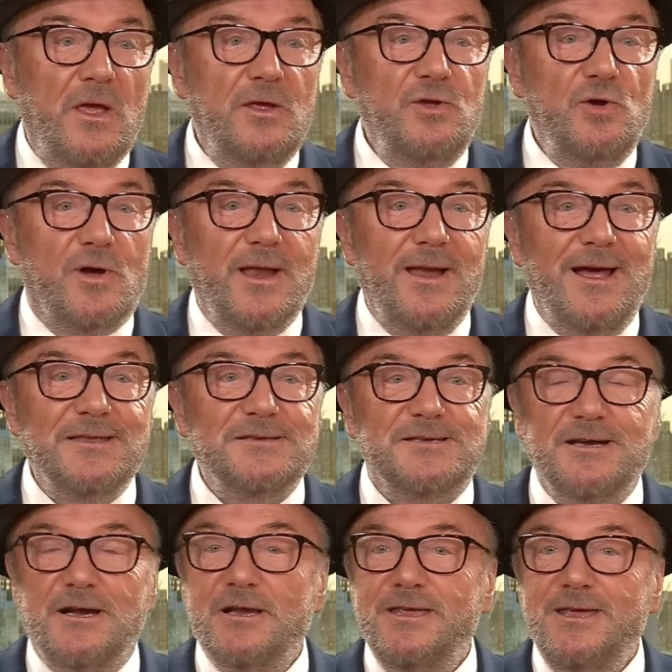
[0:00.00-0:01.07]
You can
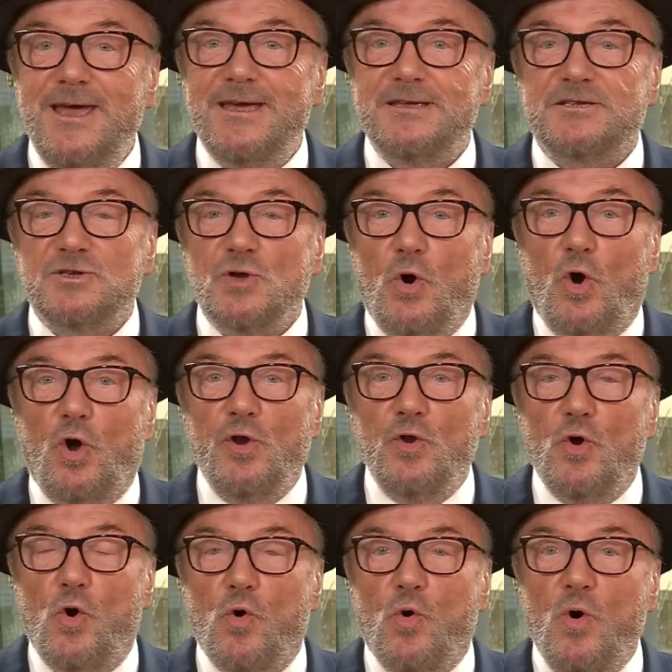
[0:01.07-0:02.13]
answer yes or
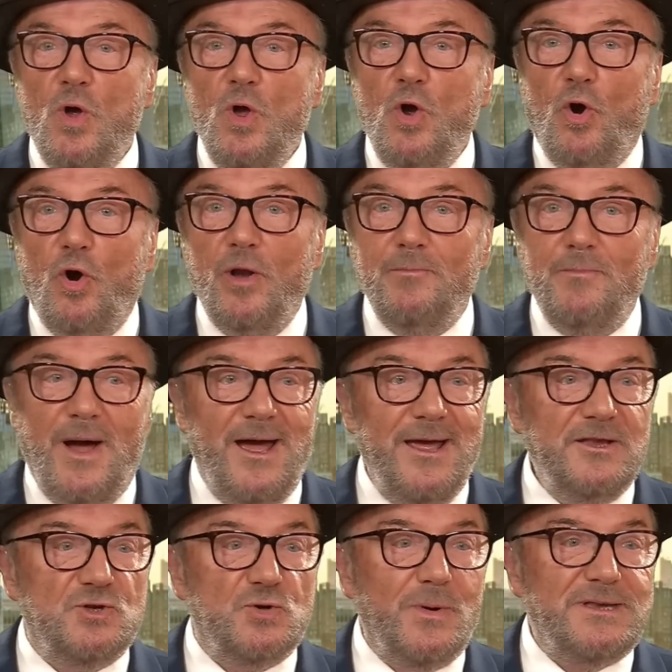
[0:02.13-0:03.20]
no on my
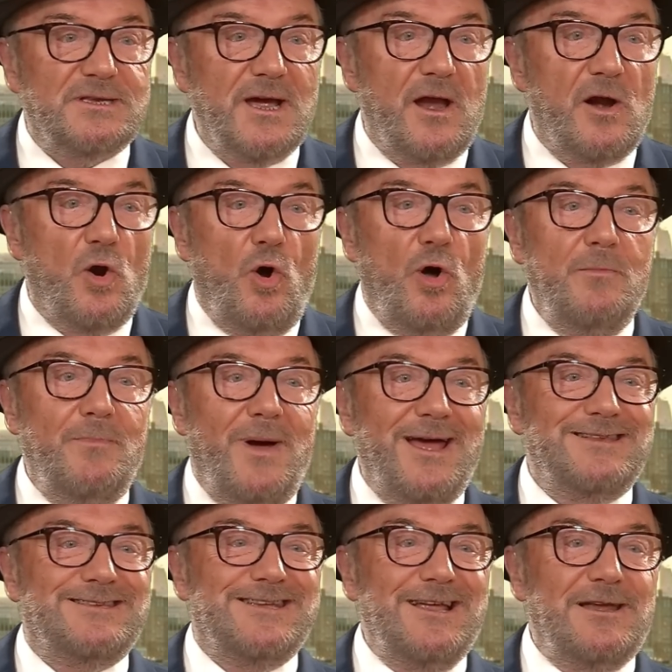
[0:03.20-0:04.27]
Twitter, on my
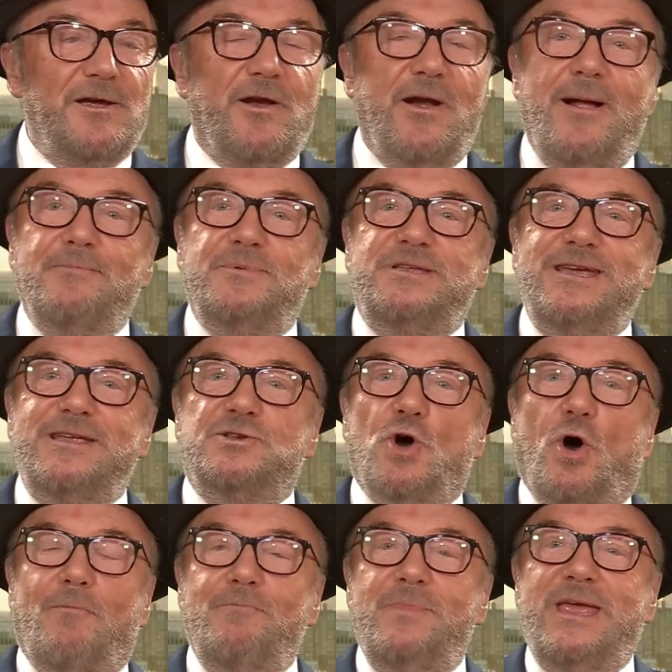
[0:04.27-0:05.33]
Telegram,
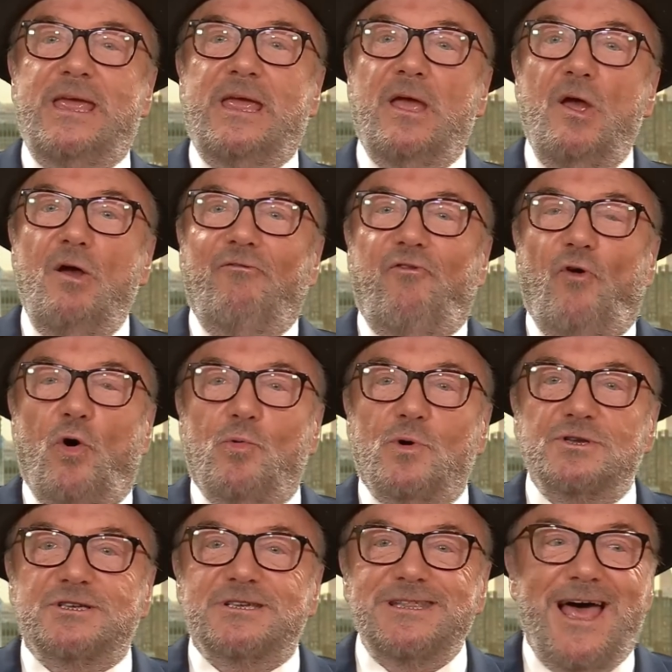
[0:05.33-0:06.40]
t.me
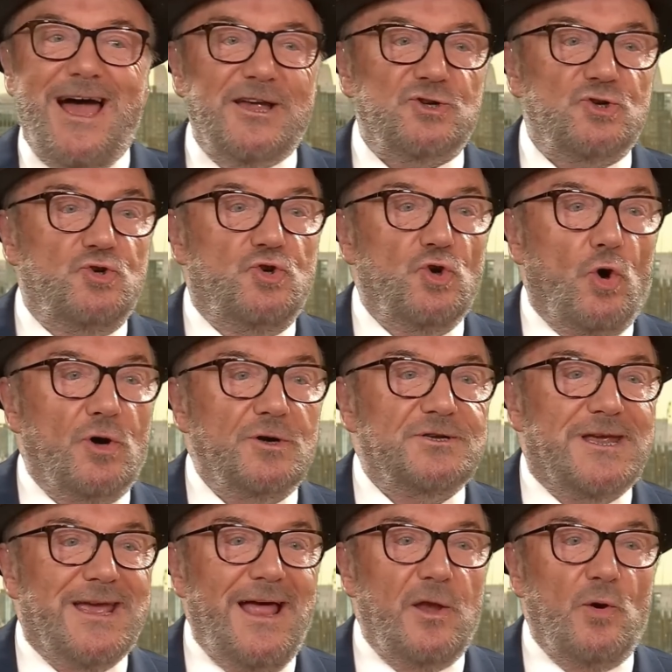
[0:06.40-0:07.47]
forward slash George
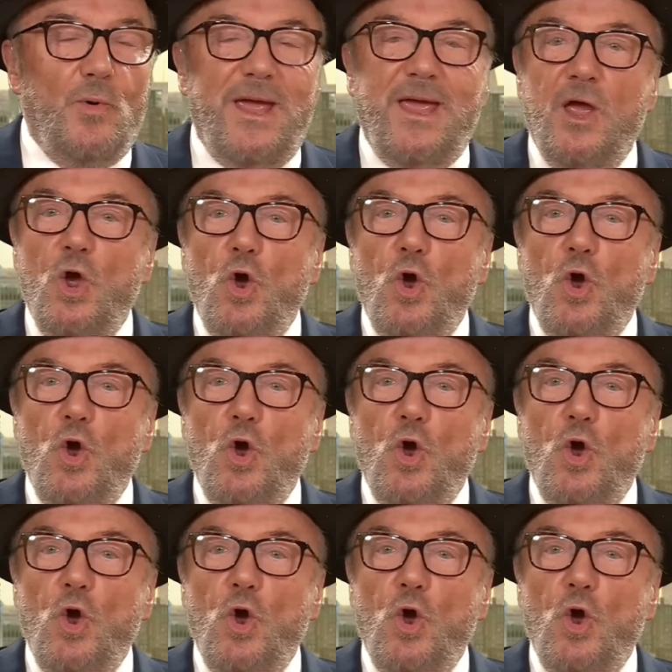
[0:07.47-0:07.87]
Galloway,